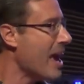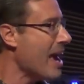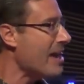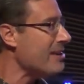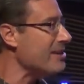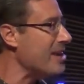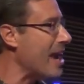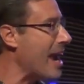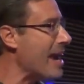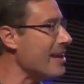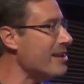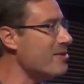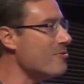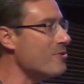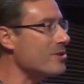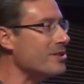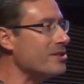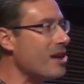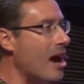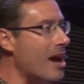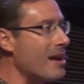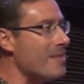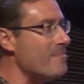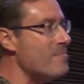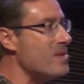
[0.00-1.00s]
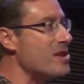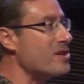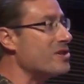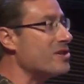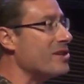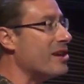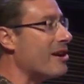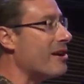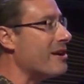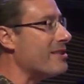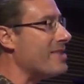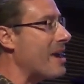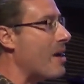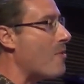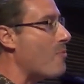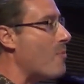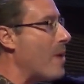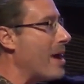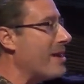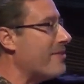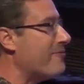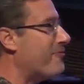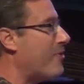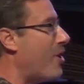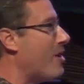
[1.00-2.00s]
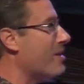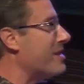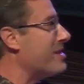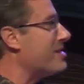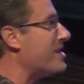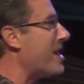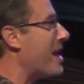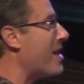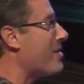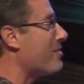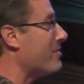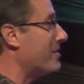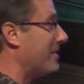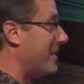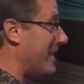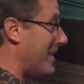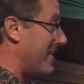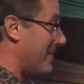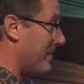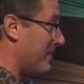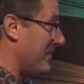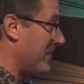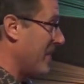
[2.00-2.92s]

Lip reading: Daniel was not a missionary that went voluntarily.